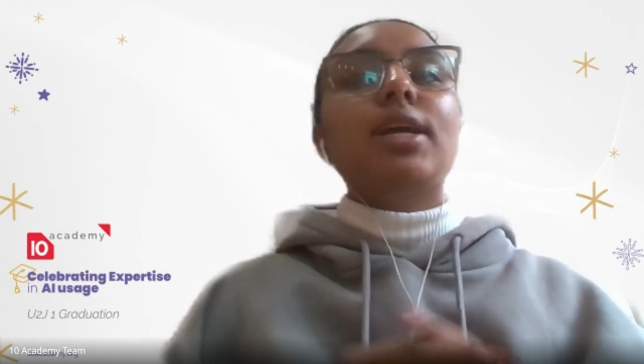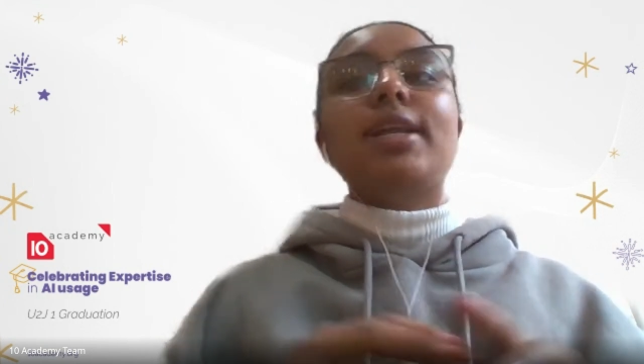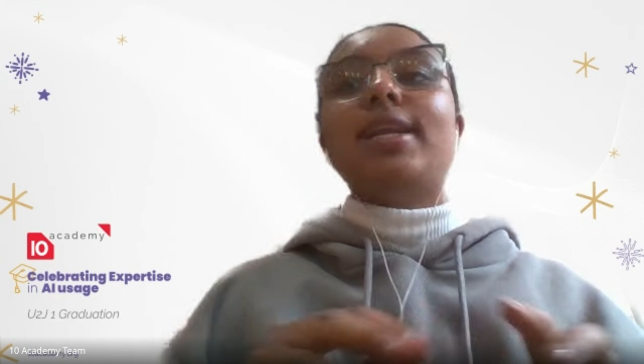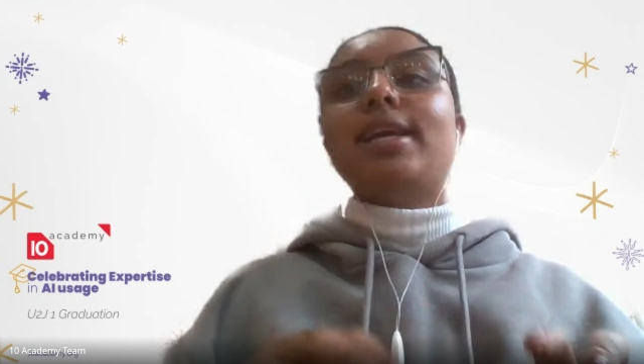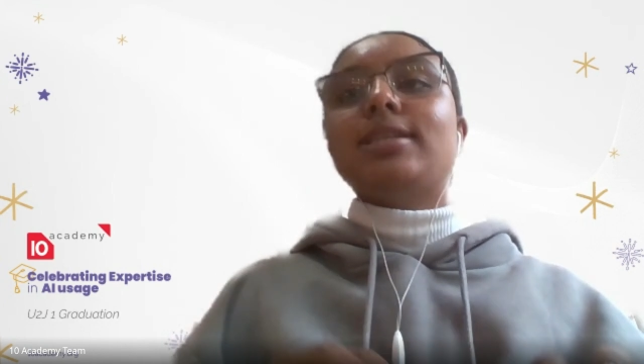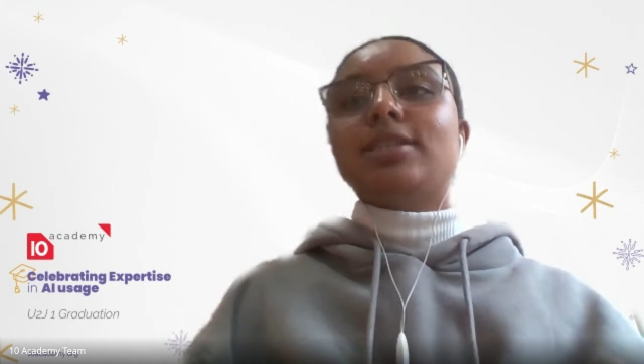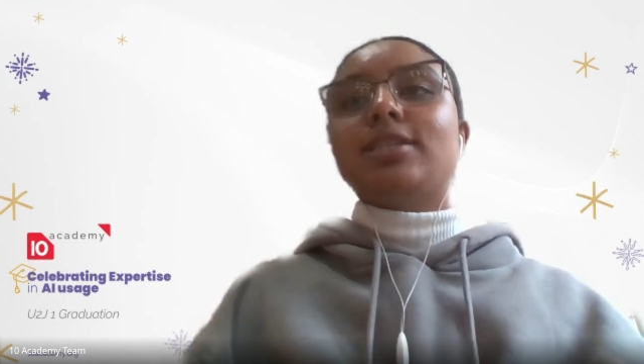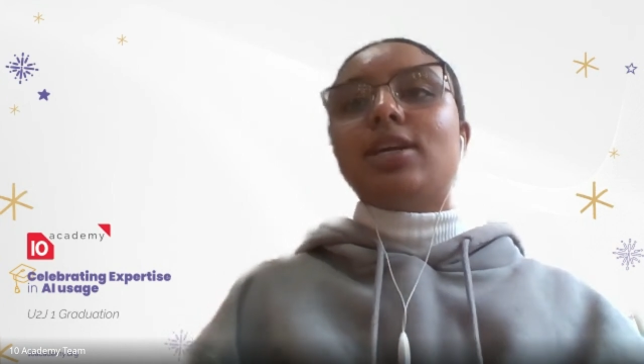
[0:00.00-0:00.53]

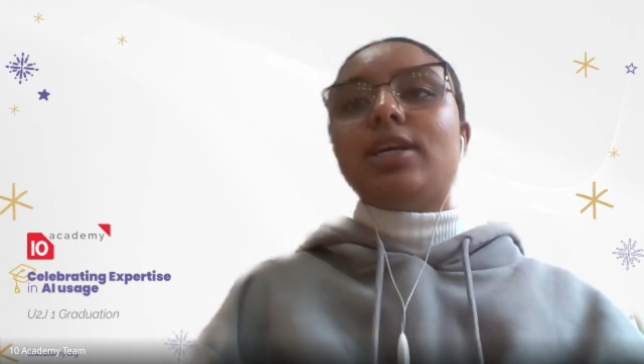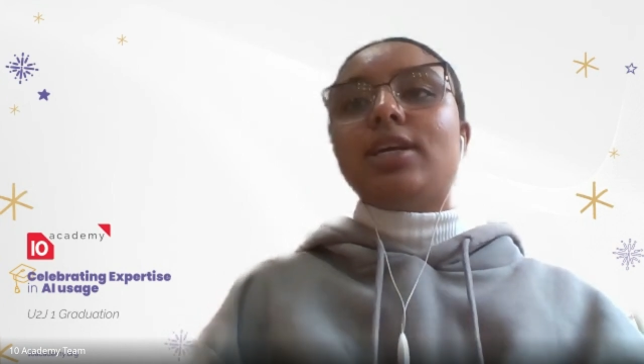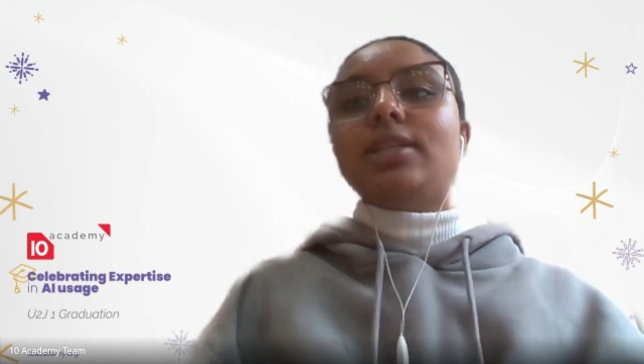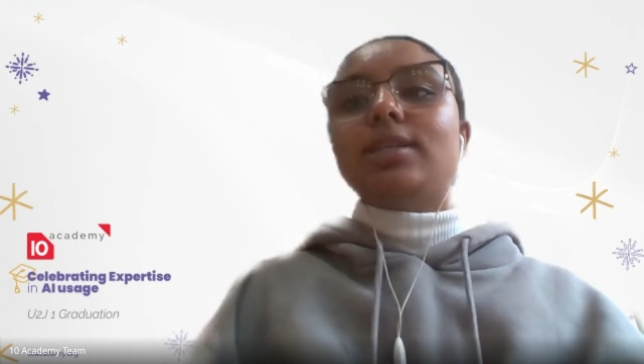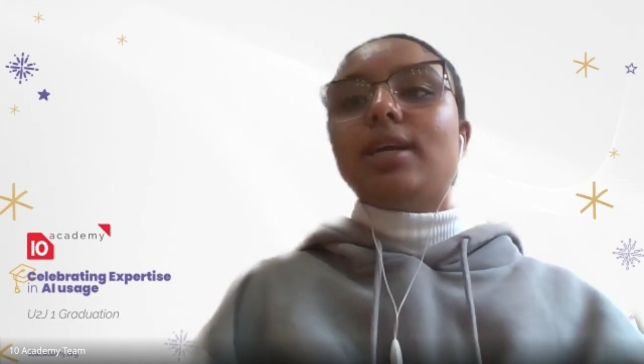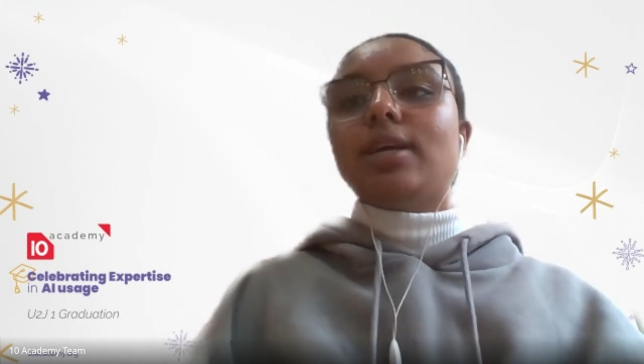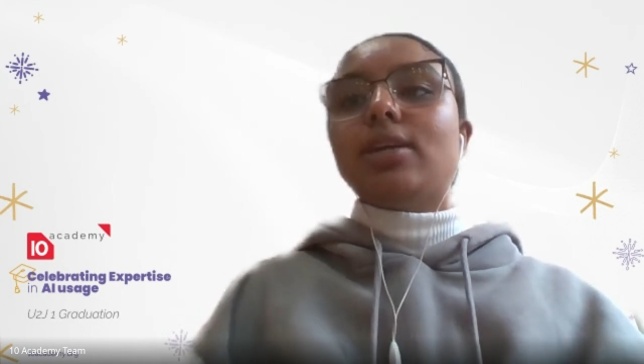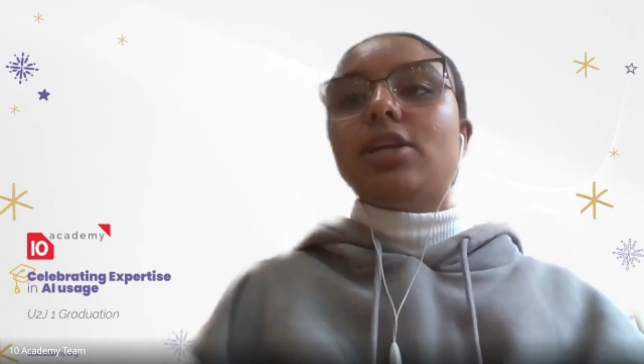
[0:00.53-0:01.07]
let's hear it
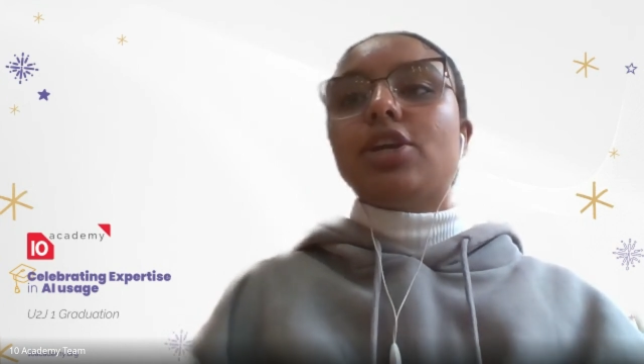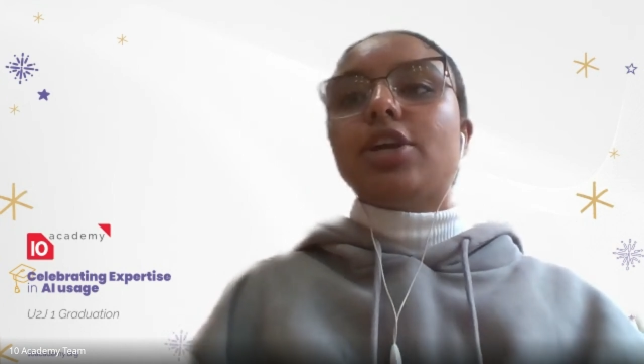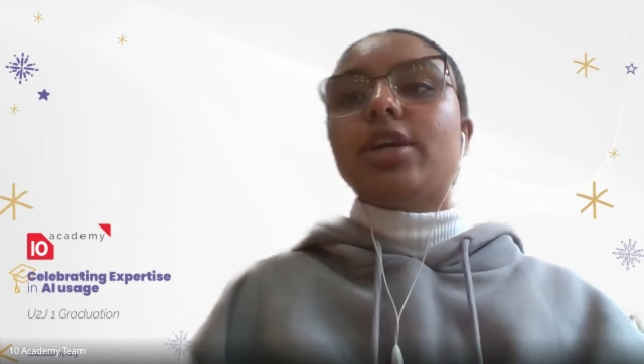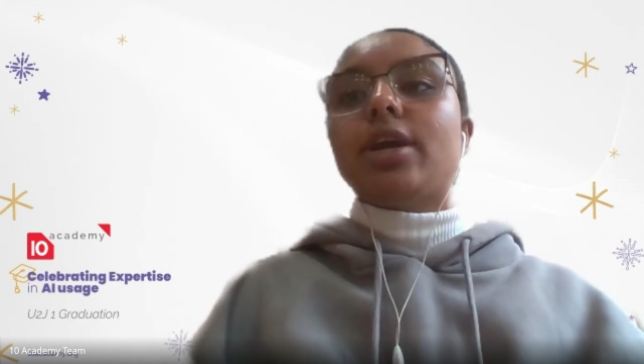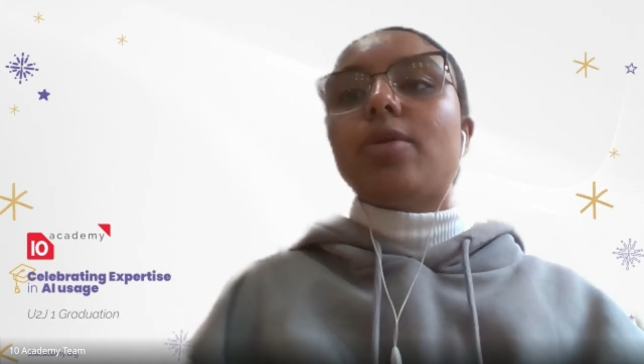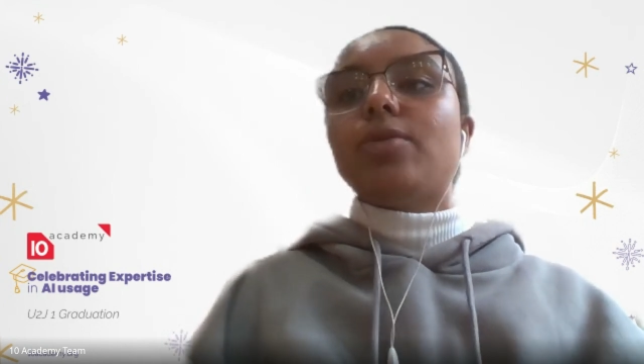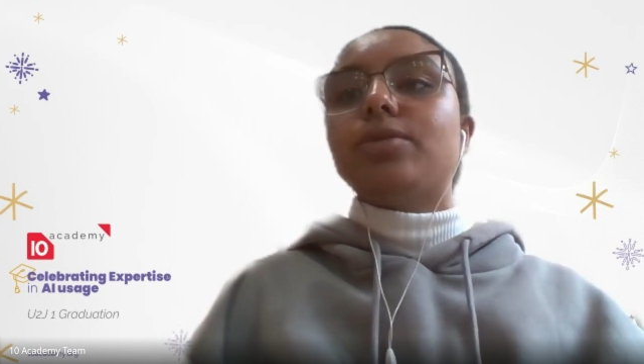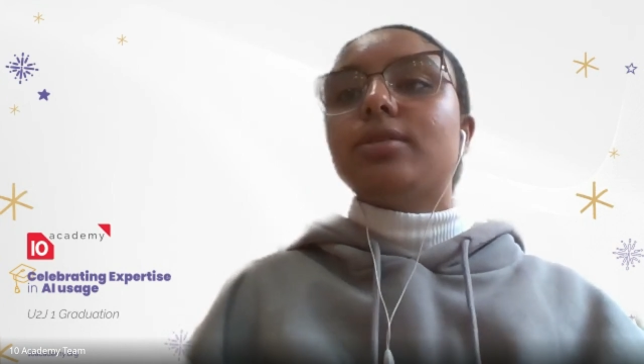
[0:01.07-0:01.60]
and clear it
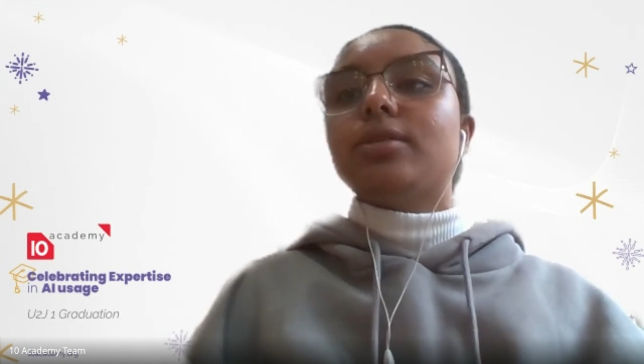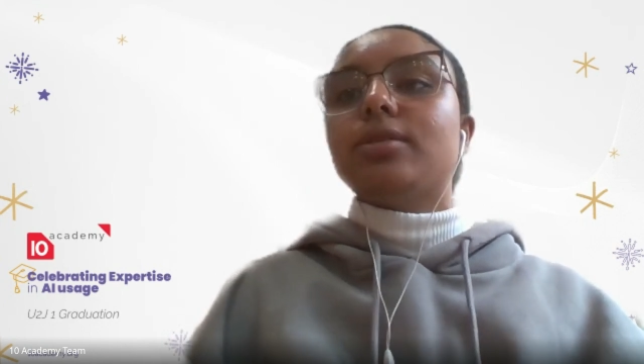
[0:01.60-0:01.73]
out.